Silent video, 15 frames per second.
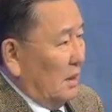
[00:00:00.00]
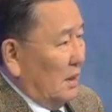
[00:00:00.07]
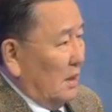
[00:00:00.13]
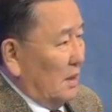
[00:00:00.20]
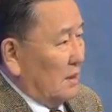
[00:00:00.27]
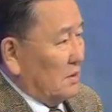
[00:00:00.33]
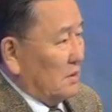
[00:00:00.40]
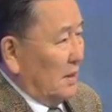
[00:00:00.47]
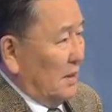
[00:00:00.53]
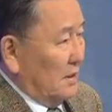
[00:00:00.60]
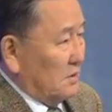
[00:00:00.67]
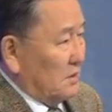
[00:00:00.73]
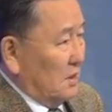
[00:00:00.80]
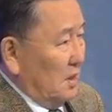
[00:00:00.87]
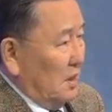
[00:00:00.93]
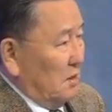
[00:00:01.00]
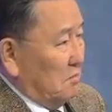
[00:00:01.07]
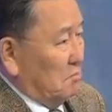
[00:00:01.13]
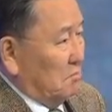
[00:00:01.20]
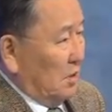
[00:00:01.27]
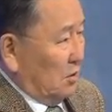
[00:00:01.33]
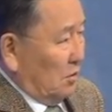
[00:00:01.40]
ISIS
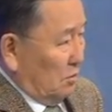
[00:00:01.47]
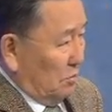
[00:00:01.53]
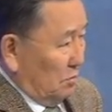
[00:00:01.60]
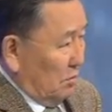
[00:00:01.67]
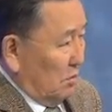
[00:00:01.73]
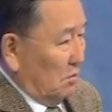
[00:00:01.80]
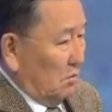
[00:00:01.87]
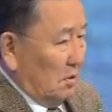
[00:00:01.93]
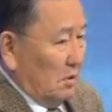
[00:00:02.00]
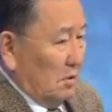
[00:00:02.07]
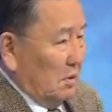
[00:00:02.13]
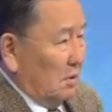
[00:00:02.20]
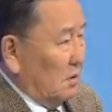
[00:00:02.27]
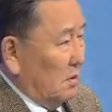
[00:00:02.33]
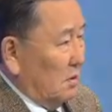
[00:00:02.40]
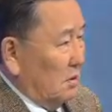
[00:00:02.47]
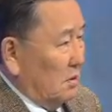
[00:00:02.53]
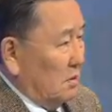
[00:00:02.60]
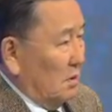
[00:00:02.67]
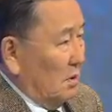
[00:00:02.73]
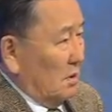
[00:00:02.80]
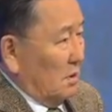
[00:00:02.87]
but also